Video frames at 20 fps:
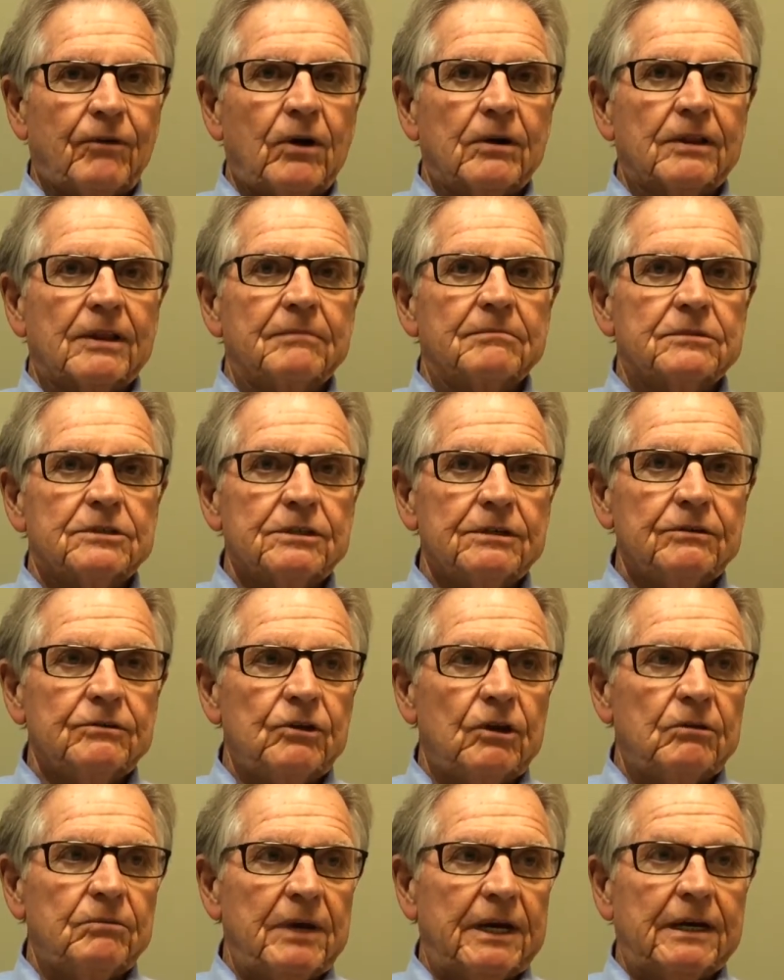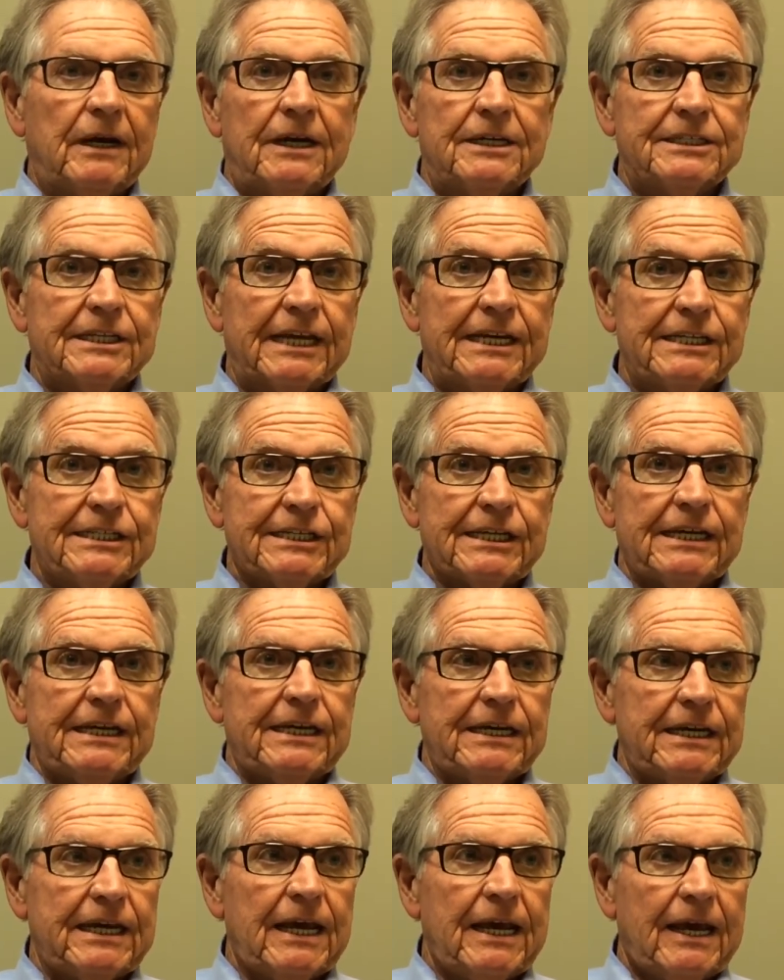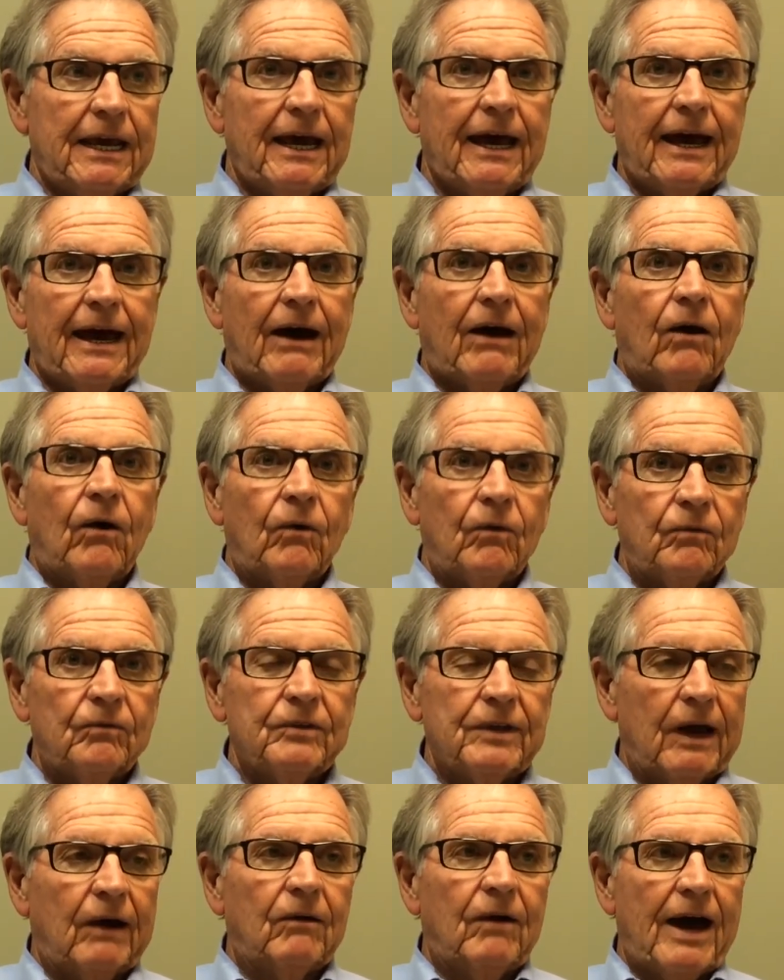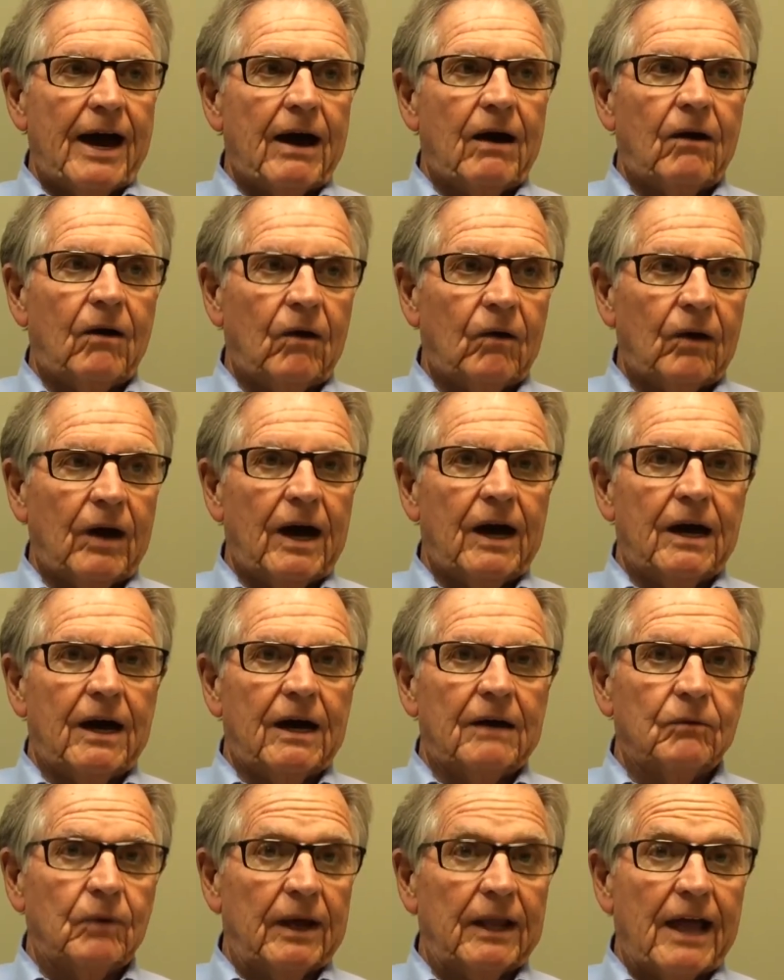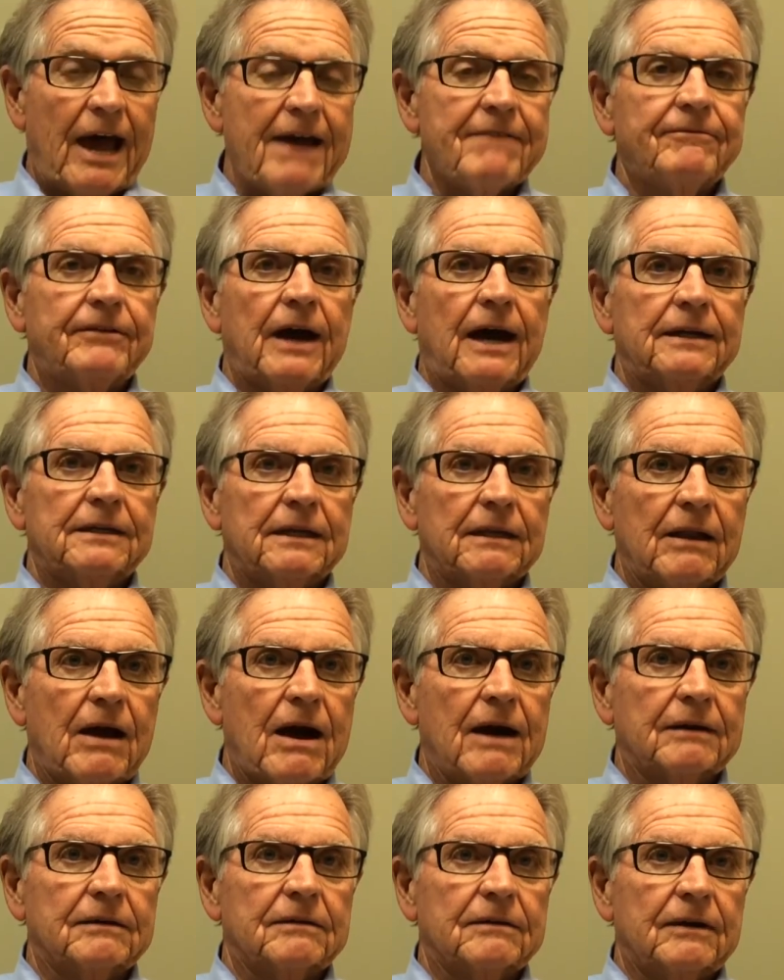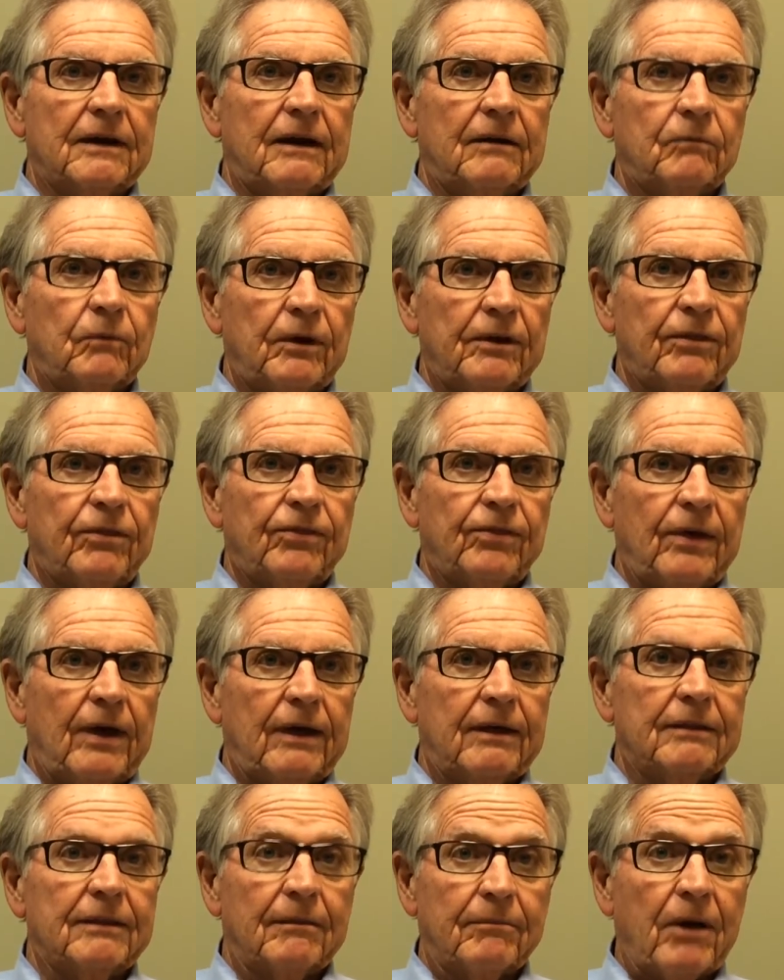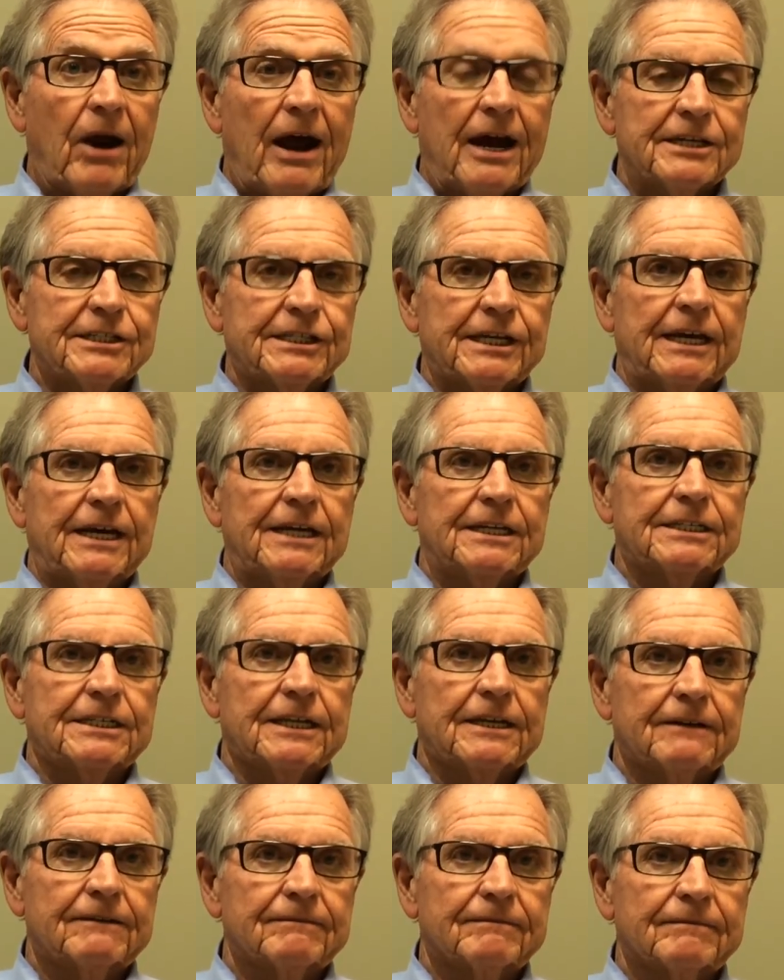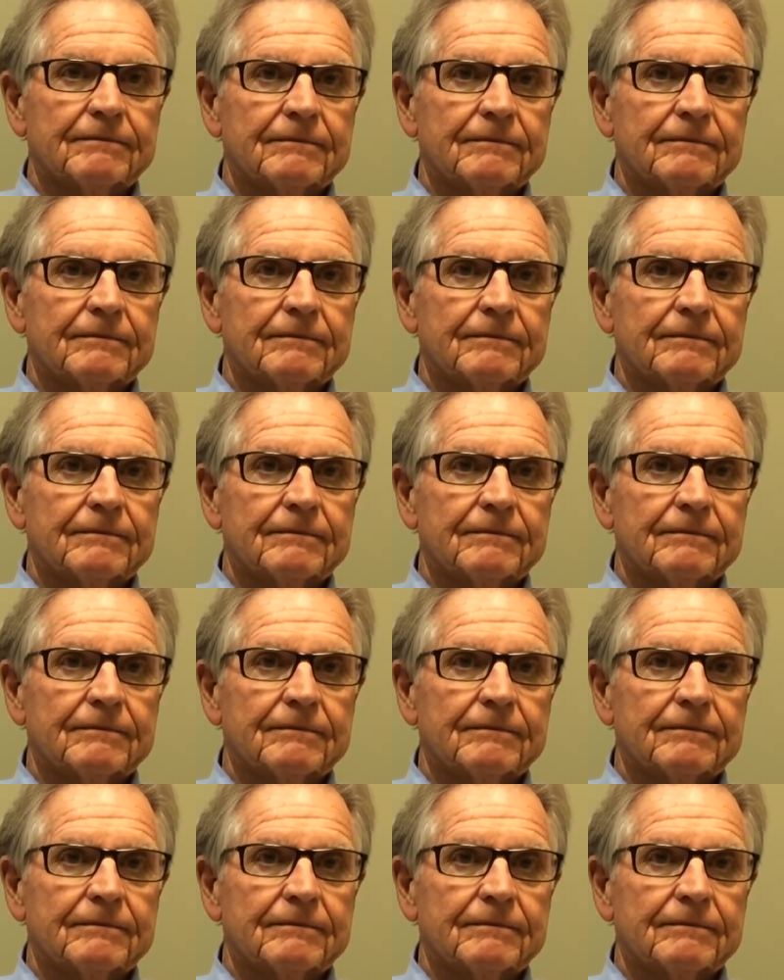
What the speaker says: refer them to you, because they see how well I've gotten along with the process.